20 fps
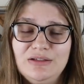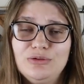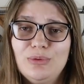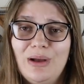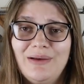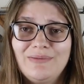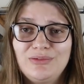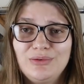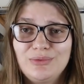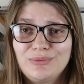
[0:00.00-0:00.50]
you
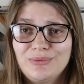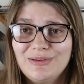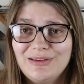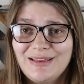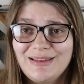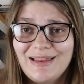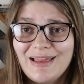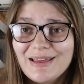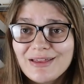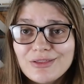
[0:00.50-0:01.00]
have to
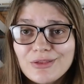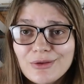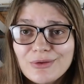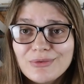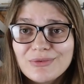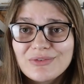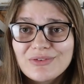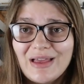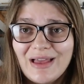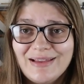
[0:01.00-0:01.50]
really like
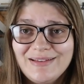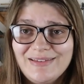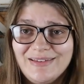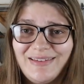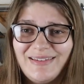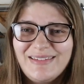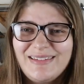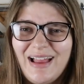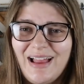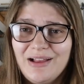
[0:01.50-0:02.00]
those kinds
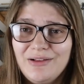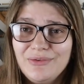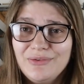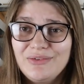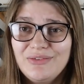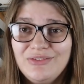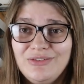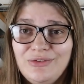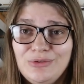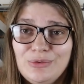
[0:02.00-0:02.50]
of
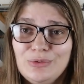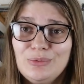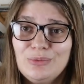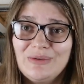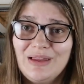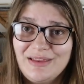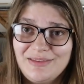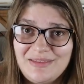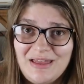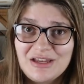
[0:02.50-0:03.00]
styles to
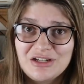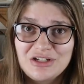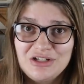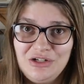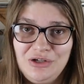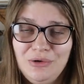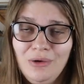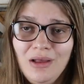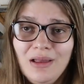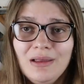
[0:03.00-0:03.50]
like that
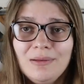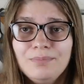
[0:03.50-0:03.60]
shoe.